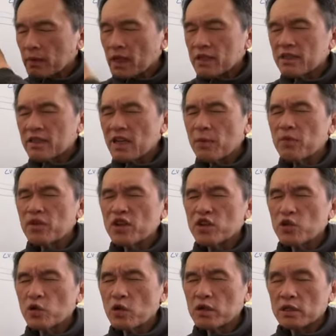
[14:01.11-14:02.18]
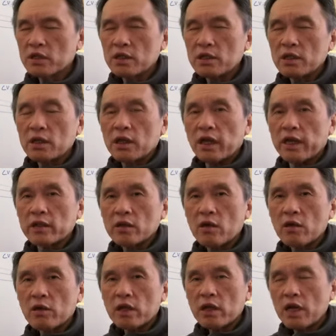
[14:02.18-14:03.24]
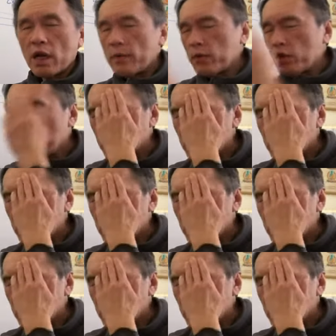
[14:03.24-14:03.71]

some resort and talking, I'm using